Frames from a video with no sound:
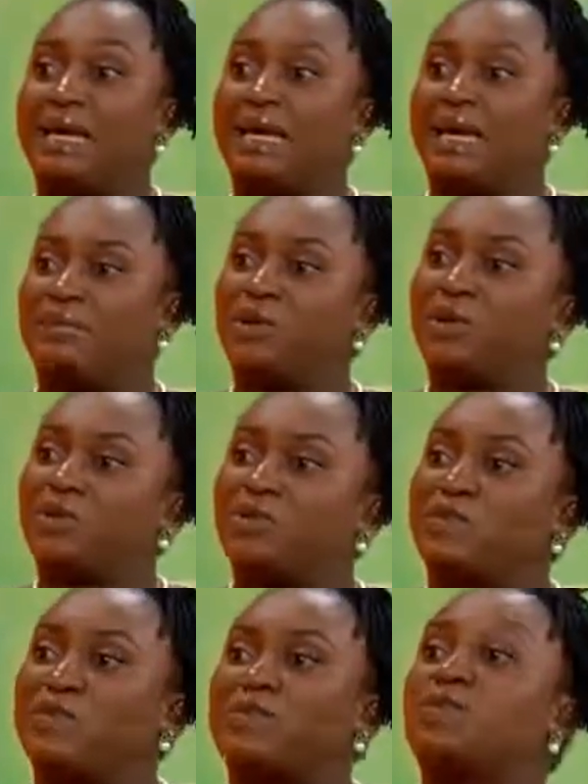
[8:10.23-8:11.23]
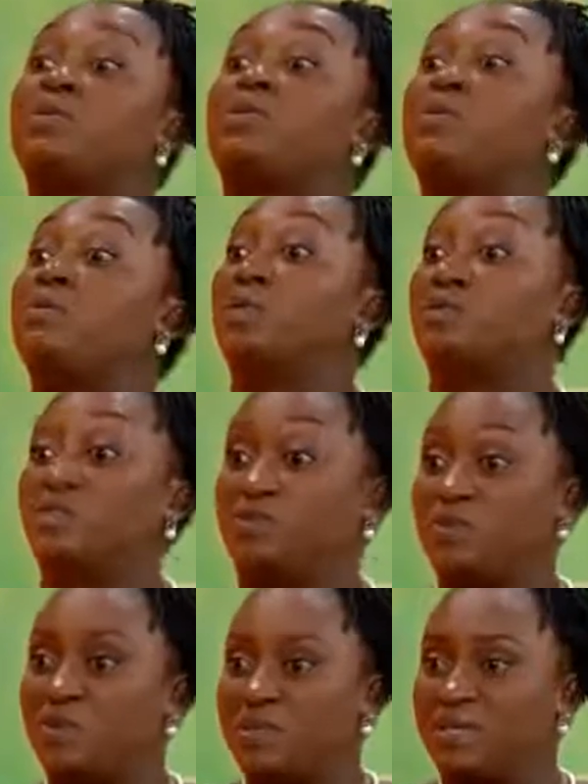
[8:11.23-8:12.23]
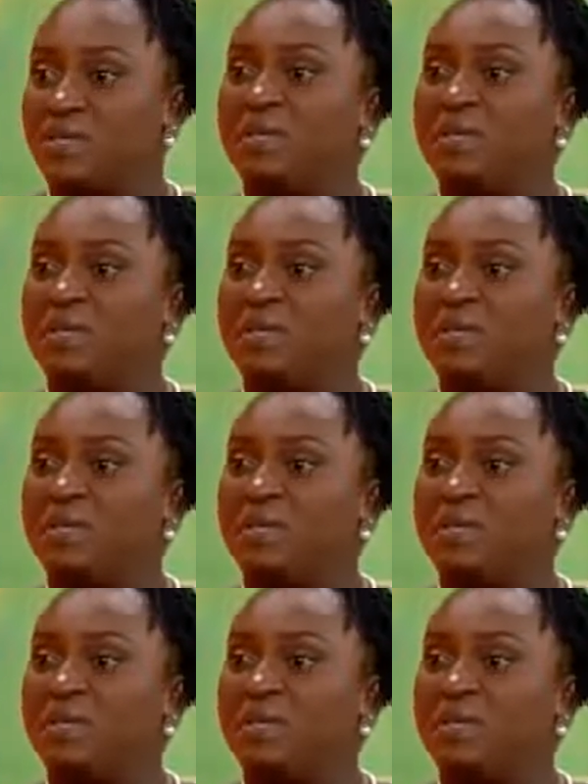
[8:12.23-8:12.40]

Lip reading: And because of that, we become confused.